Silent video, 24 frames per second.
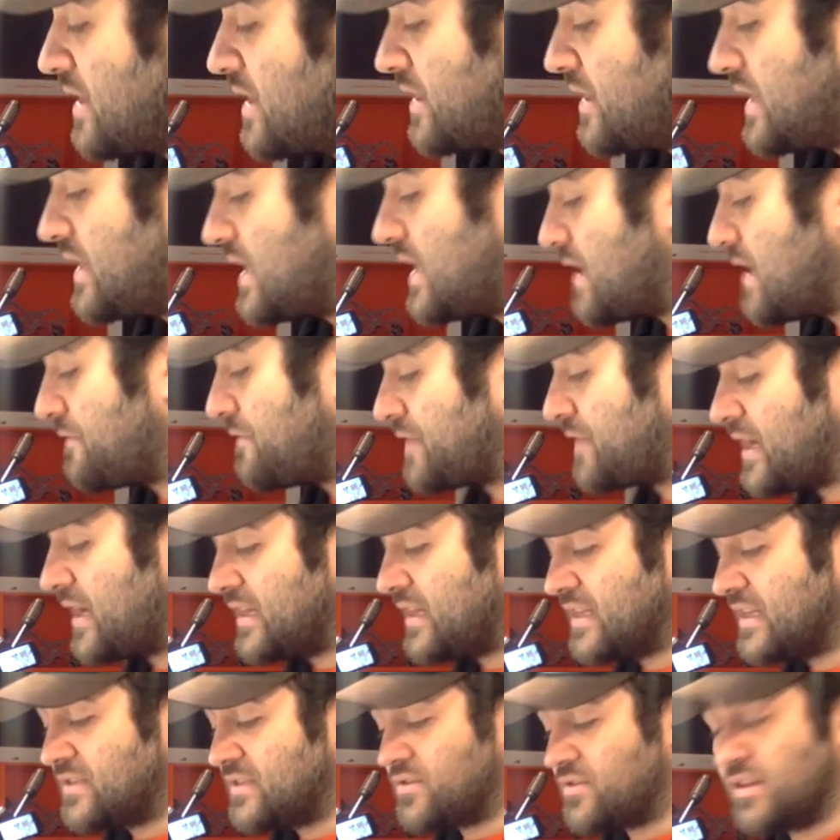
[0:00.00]
the
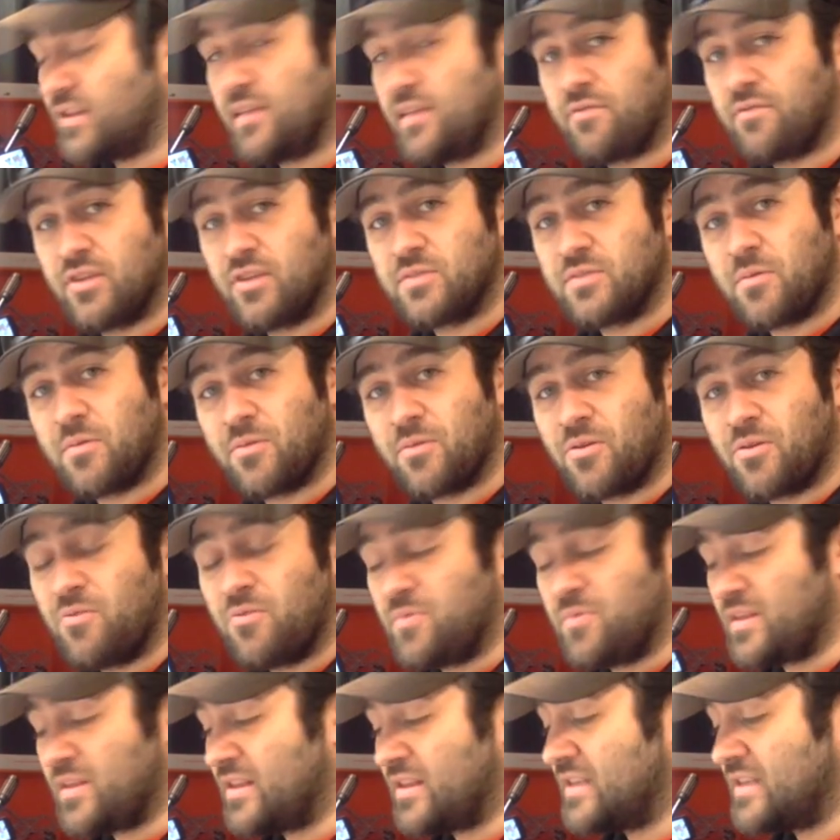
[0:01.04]
Flying Lizard livery is what we're going
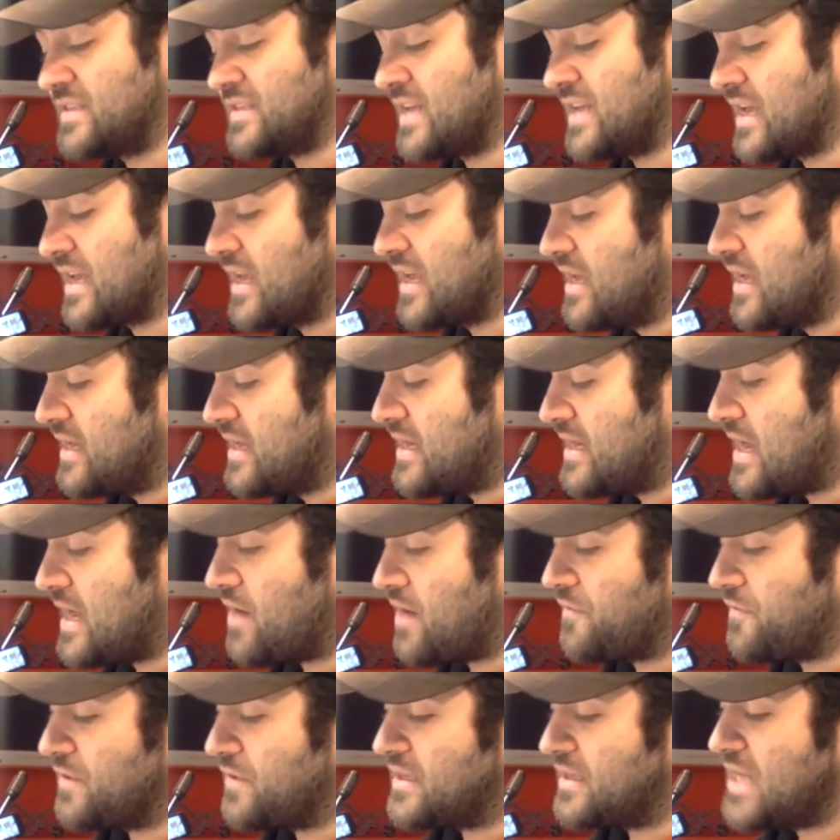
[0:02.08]
with on this thing. Now, for the